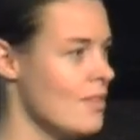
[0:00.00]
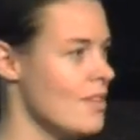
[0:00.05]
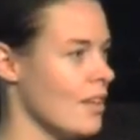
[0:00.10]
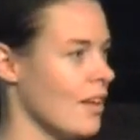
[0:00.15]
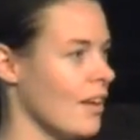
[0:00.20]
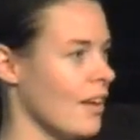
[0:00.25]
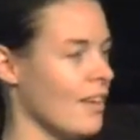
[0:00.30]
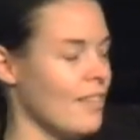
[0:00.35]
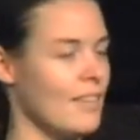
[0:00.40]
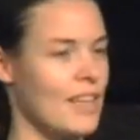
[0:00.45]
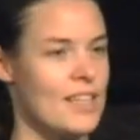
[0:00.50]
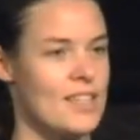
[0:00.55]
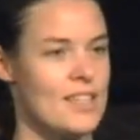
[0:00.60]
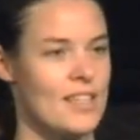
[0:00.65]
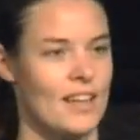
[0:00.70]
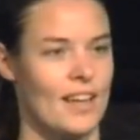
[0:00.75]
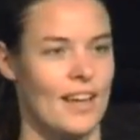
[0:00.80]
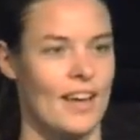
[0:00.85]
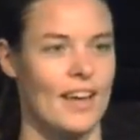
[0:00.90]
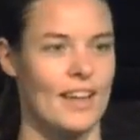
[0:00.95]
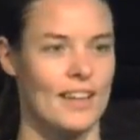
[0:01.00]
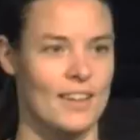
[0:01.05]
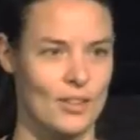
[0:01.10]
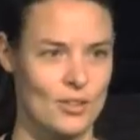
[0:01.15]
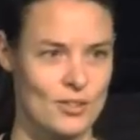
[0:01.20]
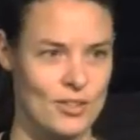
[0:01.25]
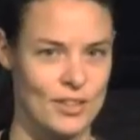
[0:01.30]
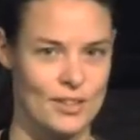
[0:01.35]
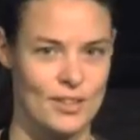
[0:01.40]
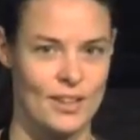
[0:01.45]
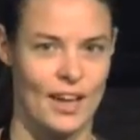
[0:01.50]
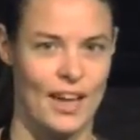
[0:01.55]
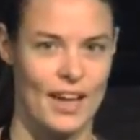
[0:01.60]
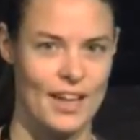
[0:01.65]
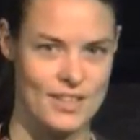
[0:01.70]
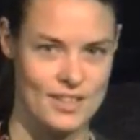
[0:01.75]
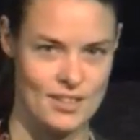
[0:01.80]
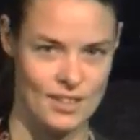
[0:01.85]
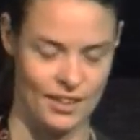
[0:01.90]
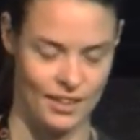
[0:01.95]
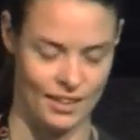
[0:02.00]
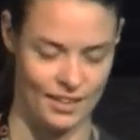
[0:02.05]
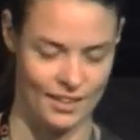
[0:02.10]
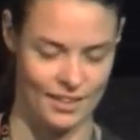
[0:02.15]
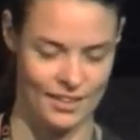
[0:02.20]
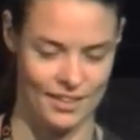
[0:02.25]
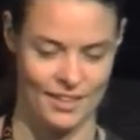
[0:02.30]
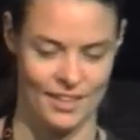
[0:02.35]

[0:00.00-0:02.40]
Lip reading: yesterday and also today, so